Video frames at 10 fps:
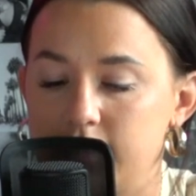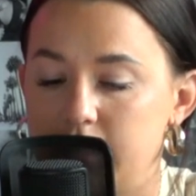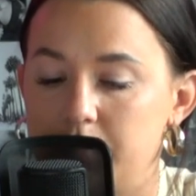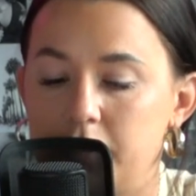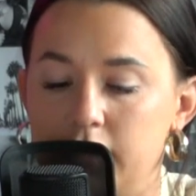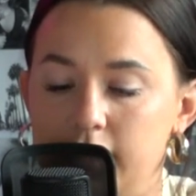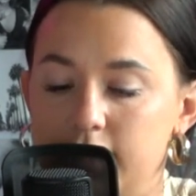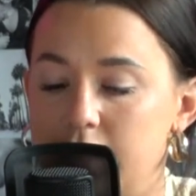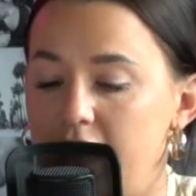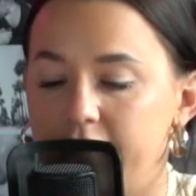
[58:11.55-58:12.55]
State
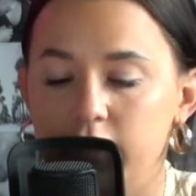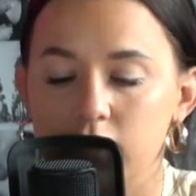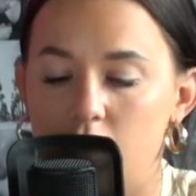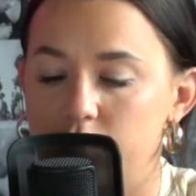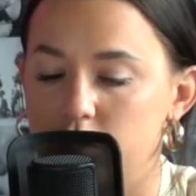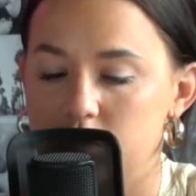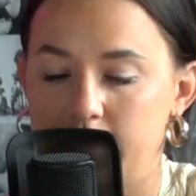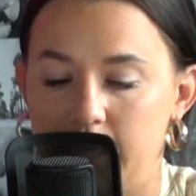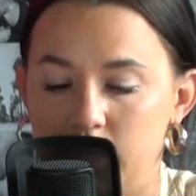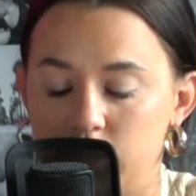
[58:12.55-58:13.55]
Police, and every law
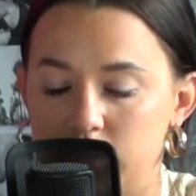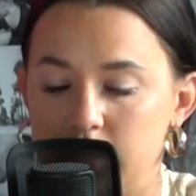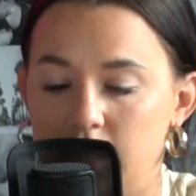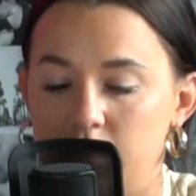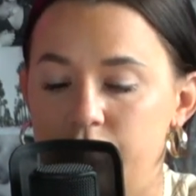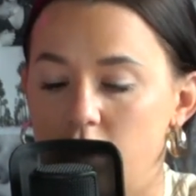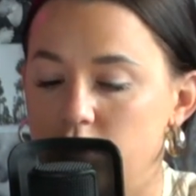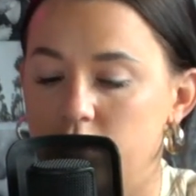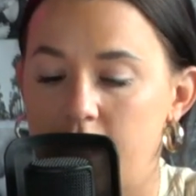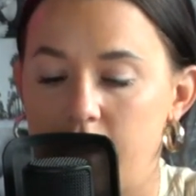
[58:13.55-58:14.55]
enforcement agency in
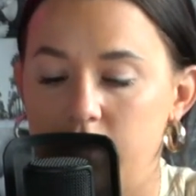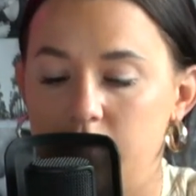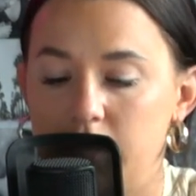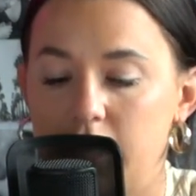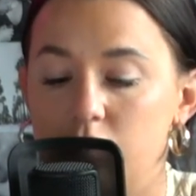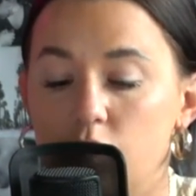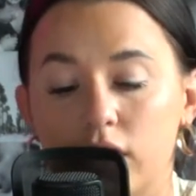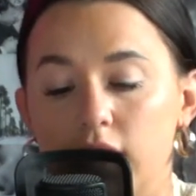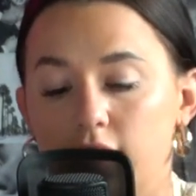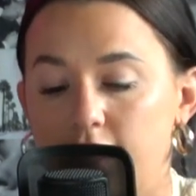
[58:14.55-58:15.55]
Faulkner County began
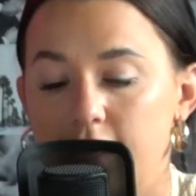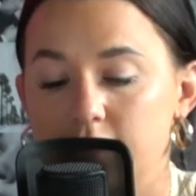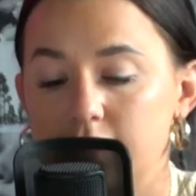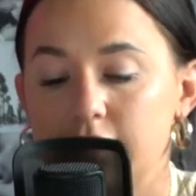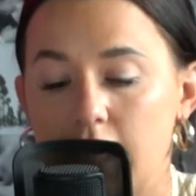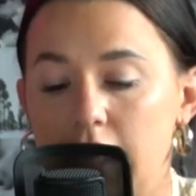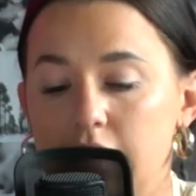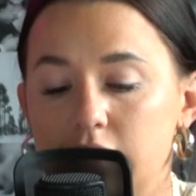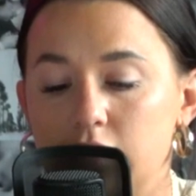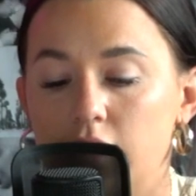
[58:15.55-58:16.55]
working on Kacie's
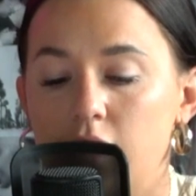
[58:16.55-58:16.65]
case,